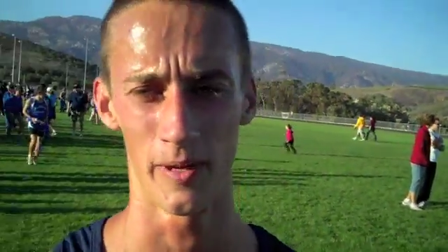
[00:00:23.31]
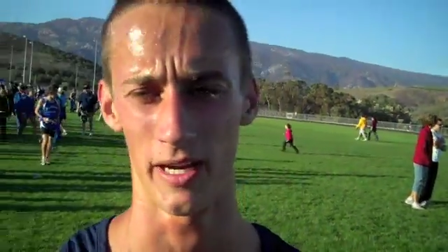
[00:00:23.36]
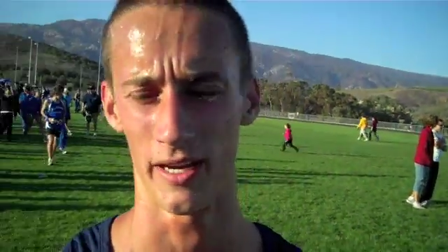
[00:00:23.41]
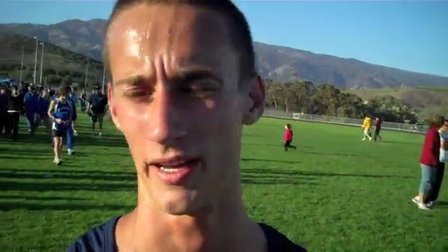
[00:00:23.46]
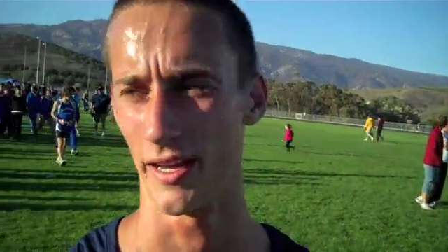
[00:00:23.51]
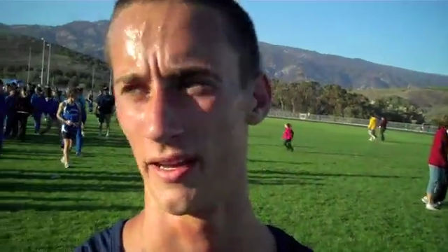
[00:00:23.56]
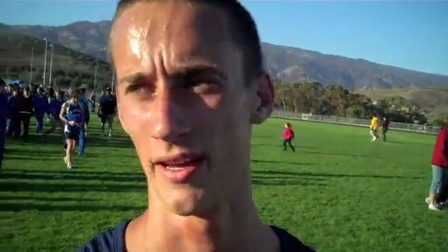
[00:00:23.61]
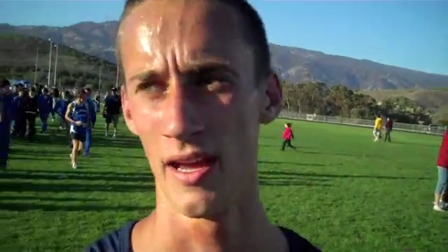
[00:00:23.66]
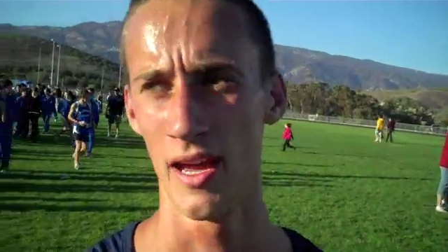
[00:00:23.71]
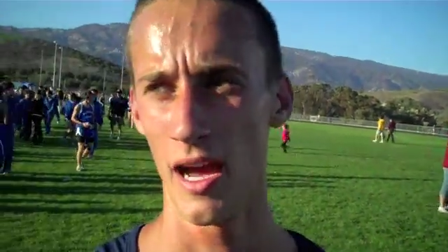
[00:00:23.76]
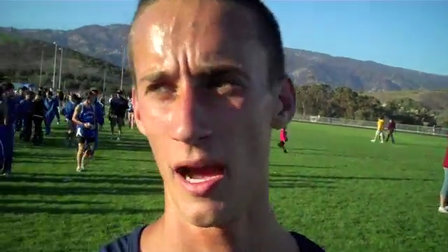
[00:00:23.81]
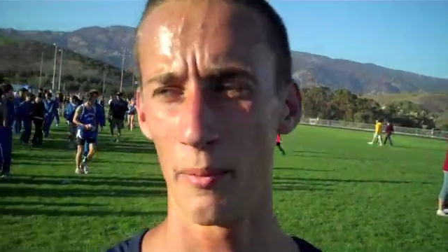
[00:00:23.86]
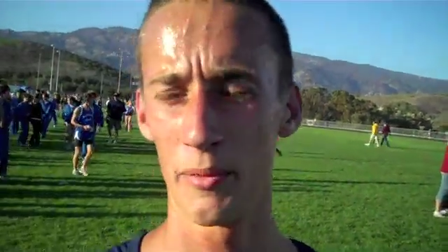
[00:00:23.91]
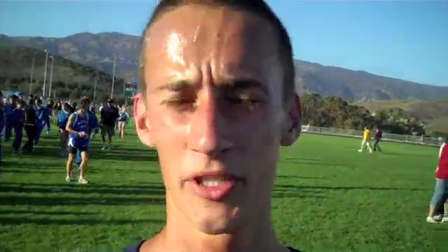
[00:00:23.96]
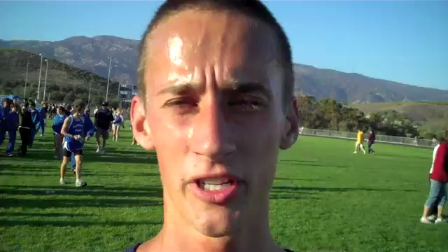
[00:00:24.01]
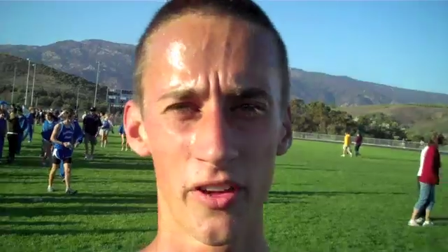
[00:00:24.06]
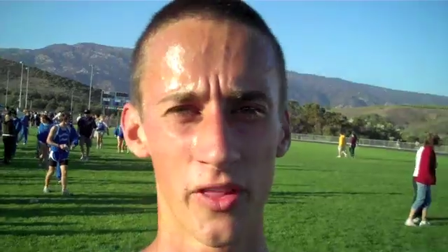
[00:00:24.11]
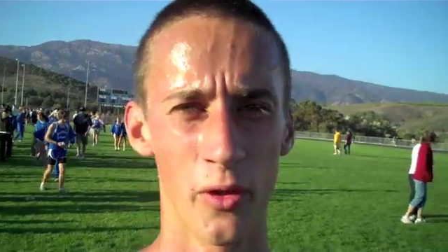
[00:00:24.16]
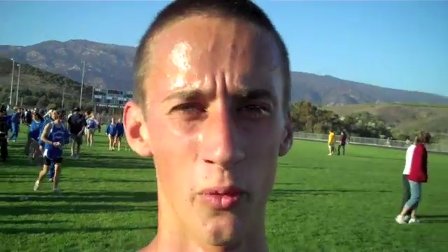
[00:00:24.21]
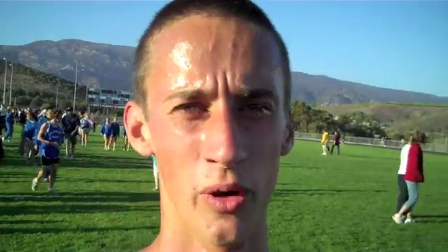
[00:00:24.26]
But I'm
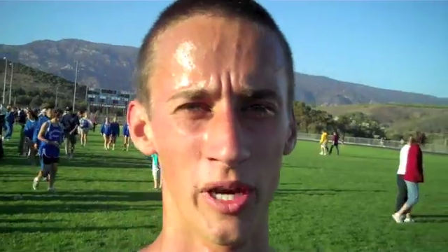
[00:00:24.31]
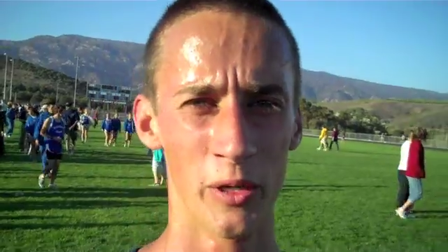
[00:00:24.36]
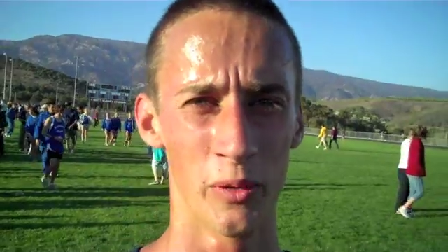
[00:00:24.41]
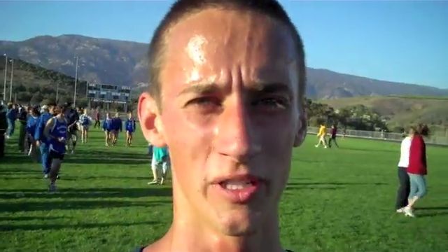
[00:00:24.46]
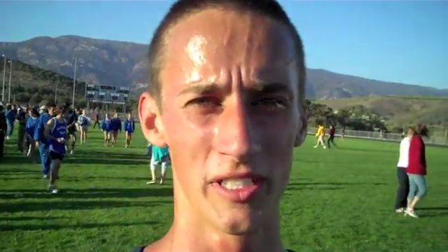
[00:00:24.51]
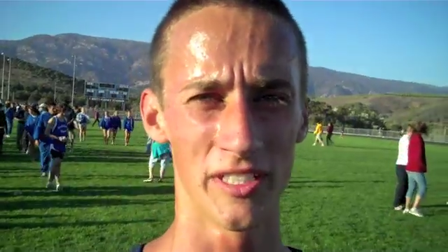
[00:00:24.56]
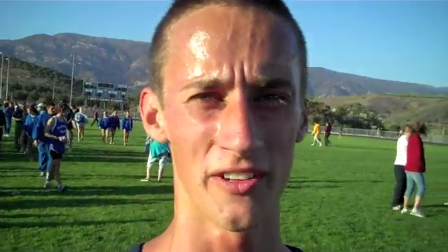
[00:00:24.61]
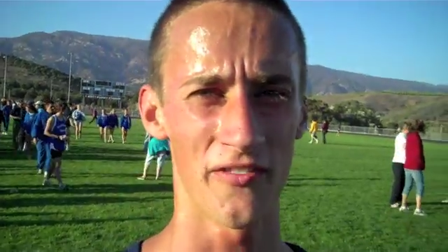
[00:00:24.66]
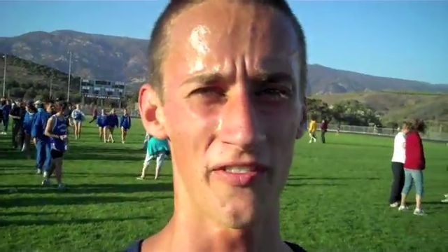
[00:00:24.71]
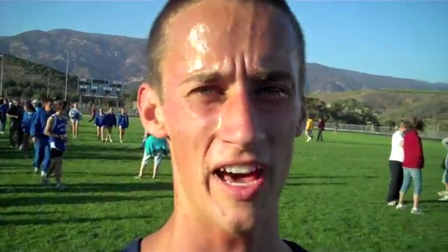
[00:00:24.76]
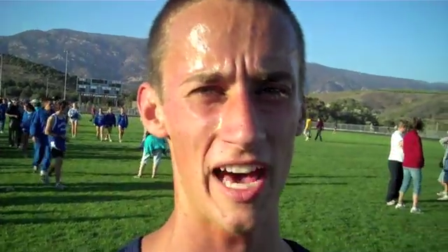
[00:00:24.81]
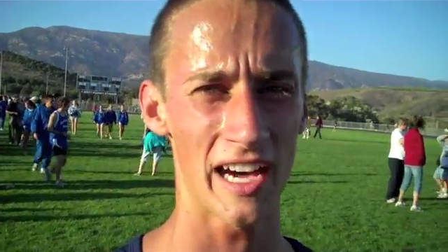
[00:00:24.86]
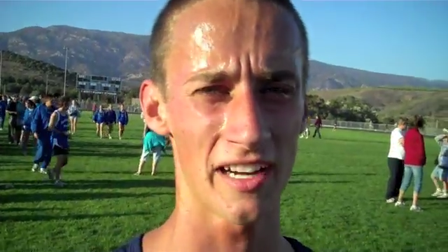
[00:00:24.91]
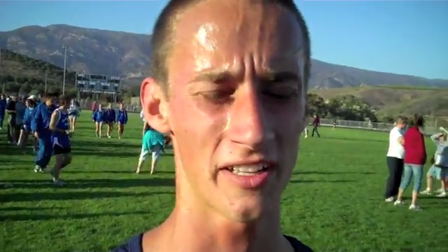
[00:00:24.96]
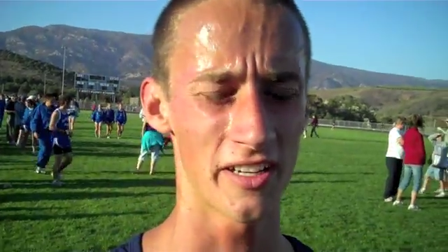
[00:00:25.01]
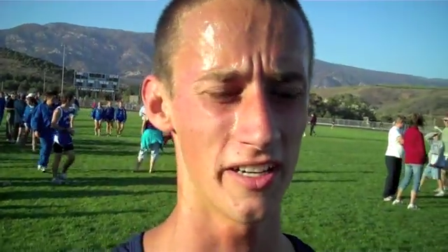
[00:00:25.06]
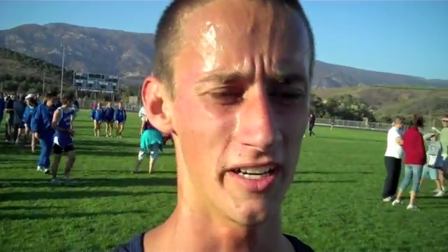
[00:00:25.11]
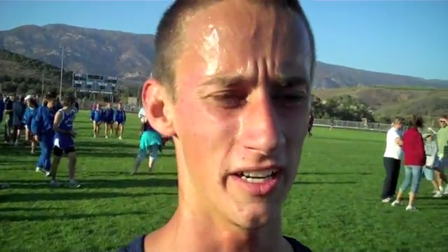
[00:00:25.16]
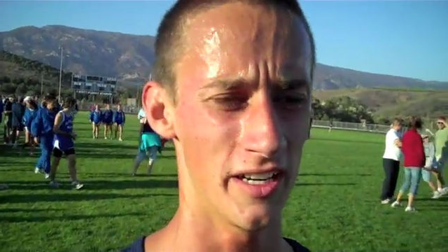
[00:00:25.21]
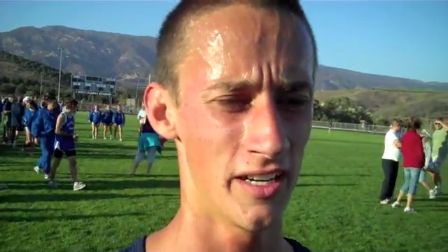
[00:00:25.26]
sure the wind was a
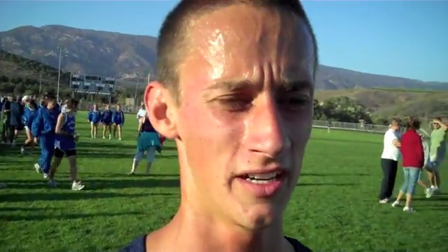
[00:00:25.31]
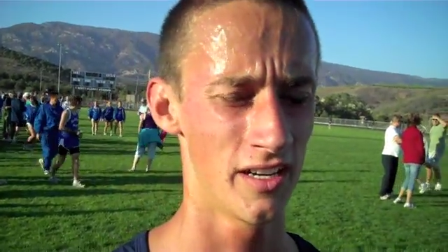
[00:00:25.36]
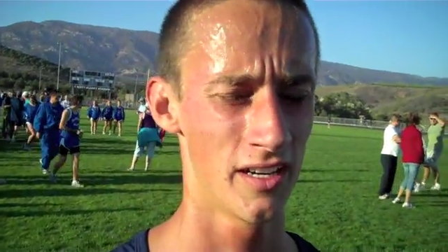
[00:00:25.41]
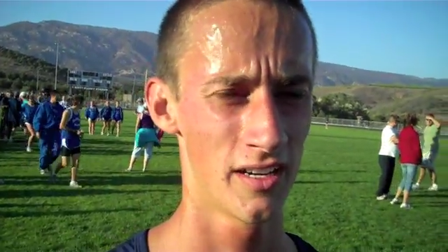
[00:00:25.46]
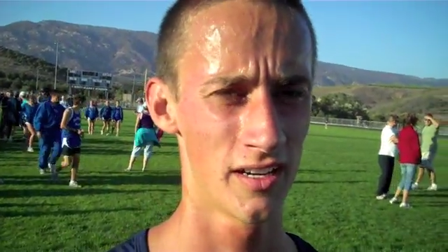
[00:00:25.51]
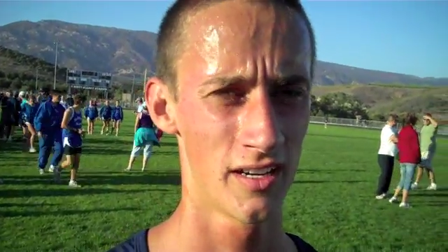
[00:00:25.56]
factor.